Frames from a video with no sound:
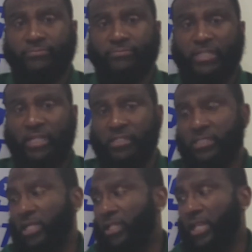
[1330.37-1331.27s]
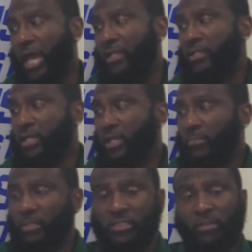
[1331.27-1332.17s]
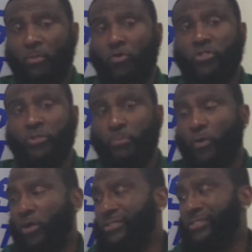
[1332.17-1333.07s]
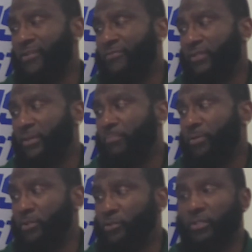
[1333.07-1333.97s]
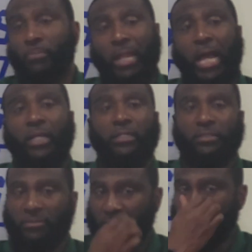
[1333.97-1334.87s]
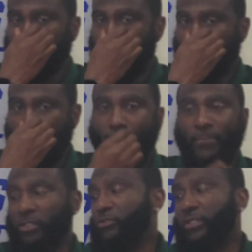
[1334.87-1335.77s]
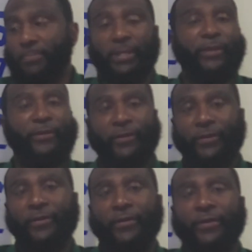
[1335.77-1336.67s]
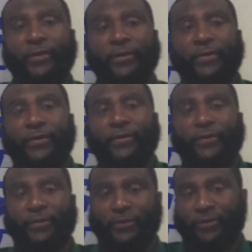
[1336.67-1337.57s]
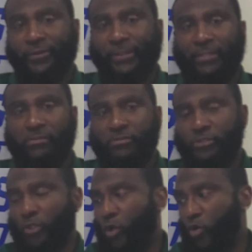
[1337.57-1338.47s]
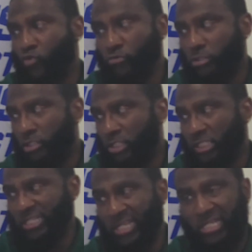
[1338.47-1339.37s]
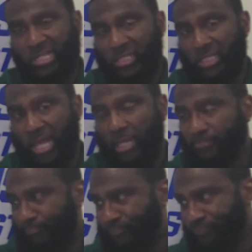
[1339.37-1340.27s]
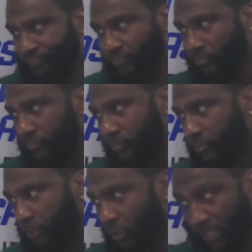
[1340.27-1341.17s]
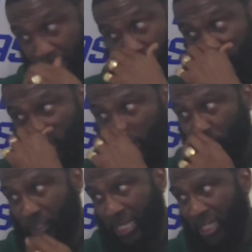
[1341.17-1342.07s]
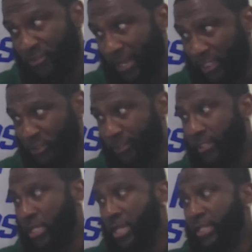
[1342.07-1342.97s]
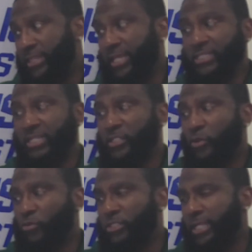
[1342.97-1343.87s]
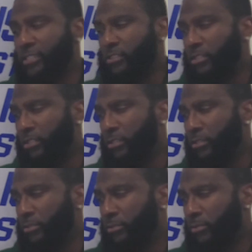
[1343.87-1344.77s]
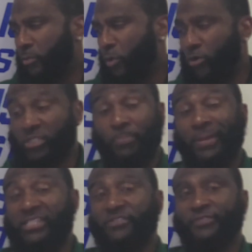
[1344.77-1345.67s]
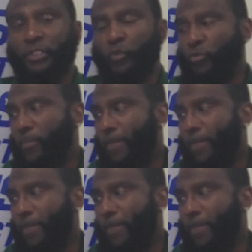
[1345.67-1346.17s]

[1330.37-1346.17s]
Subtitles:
that could tell a lot. But the emotional part is definitely a build a block. Build a bear. You know what I mean? So just take heed to that. Okay, little sidetrack joint. Things that don't taste good works best for you.